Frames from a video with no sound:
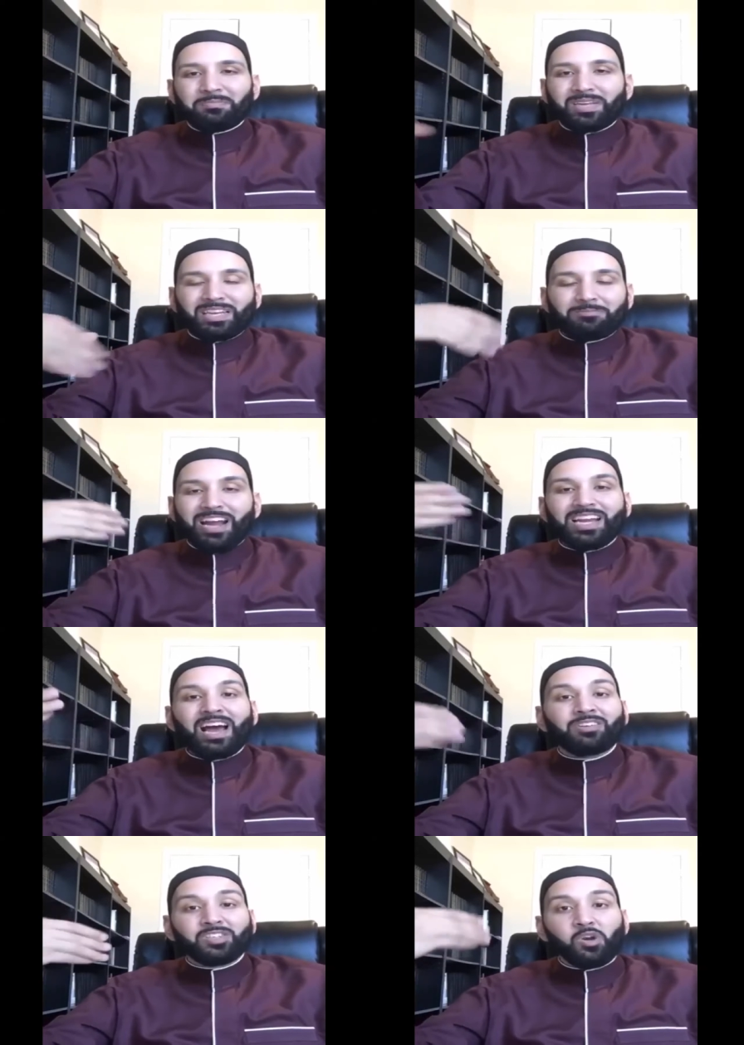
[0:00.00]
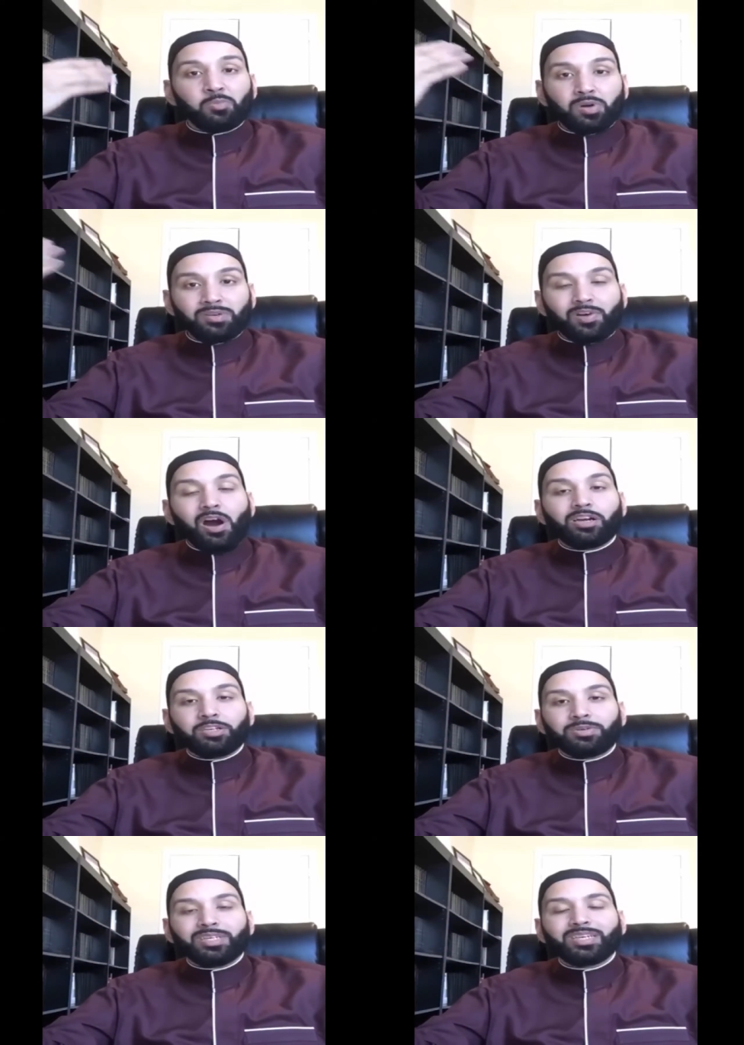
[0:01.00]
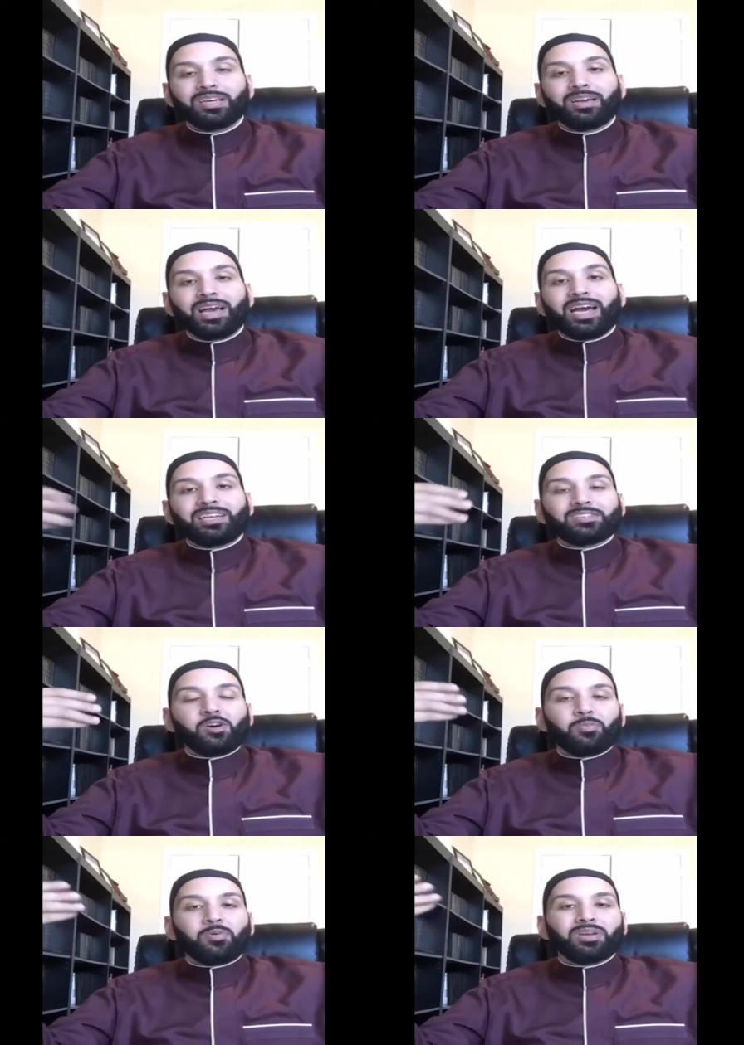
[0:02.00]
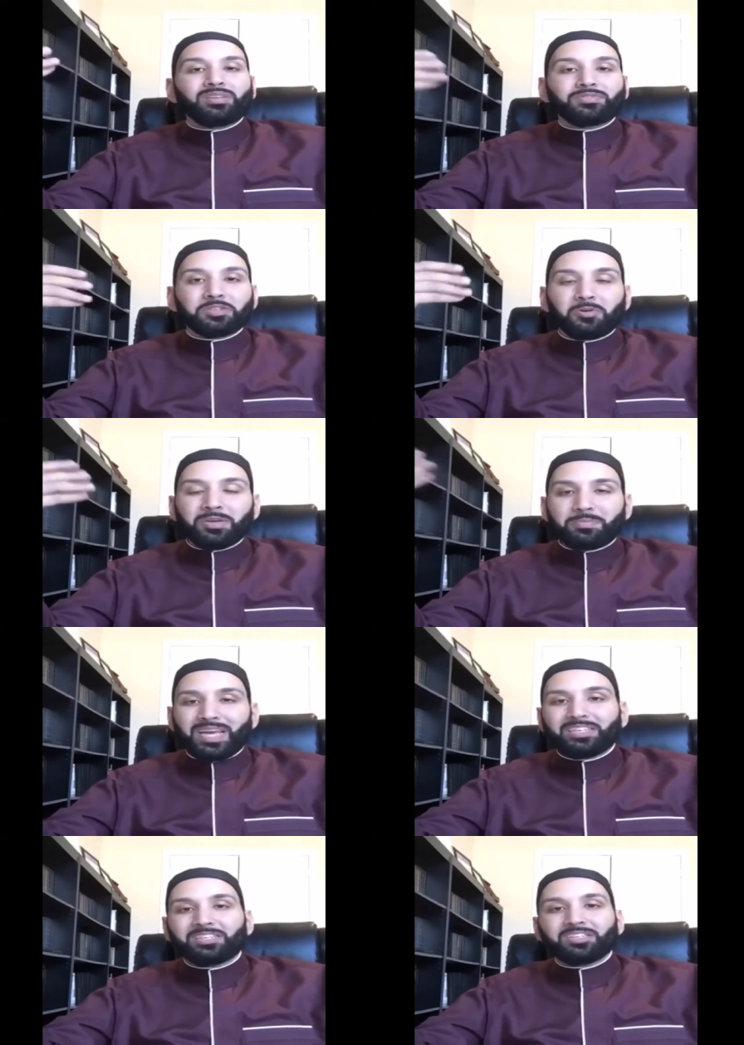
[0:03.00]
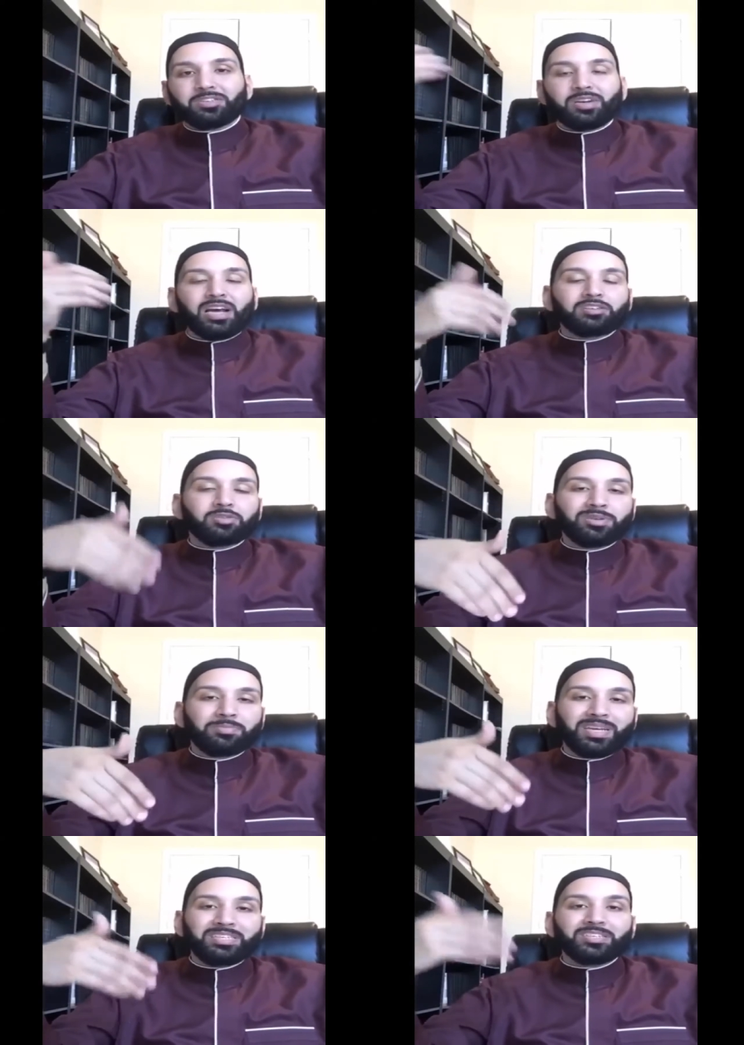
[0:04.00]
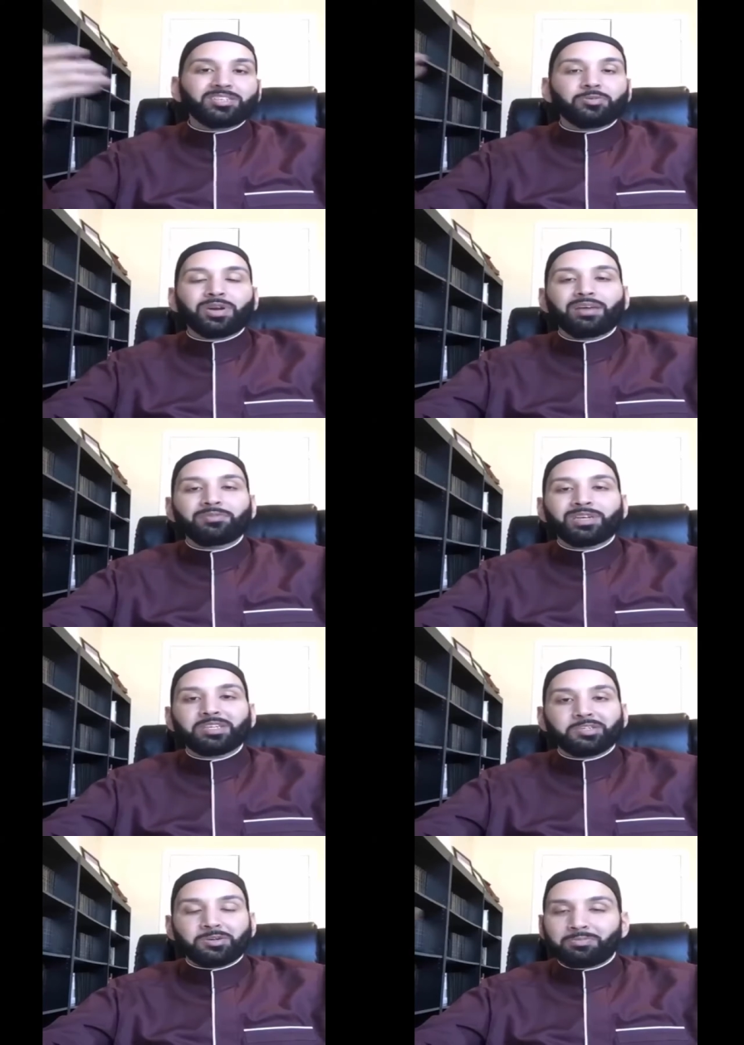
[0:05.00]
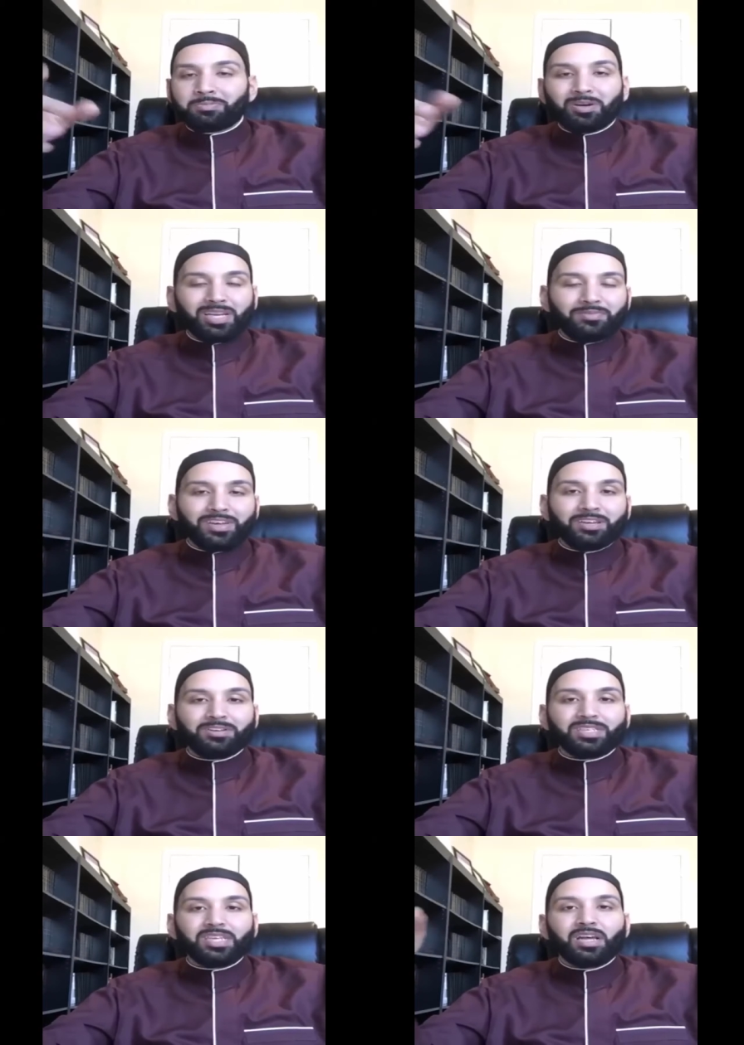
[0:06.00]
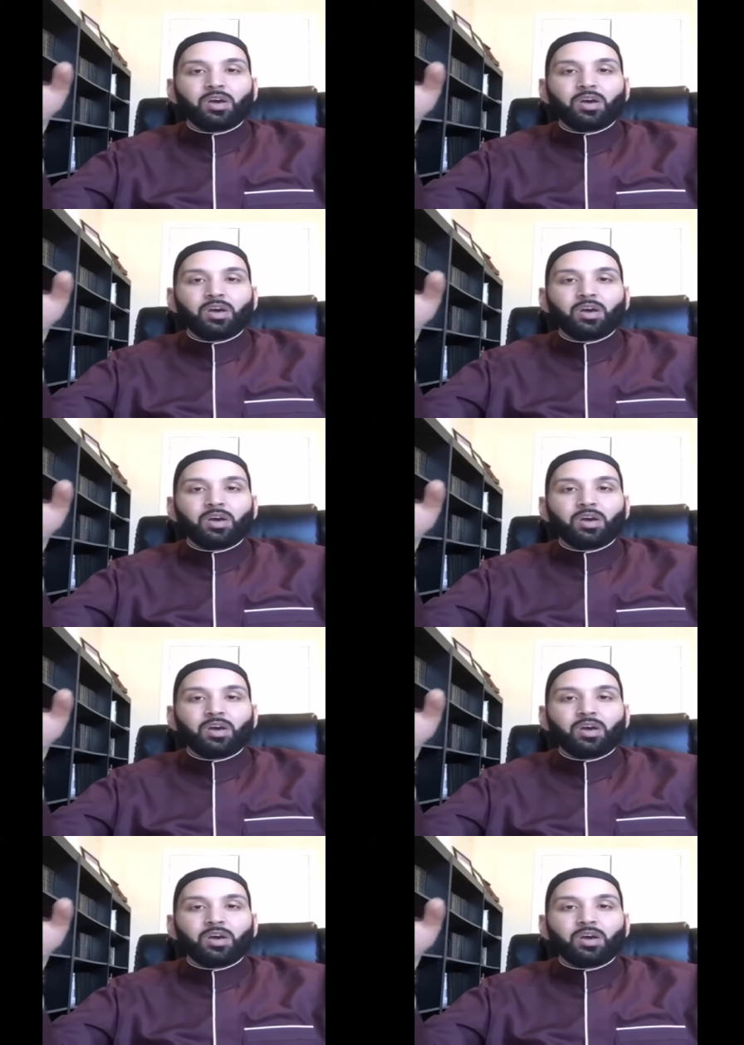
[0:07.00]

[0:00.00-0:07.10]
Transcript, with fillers: Meaning, right now, it's no point of arguing, and it's no point of showing patience or not showing patience or whatever it is, or pointing fingers.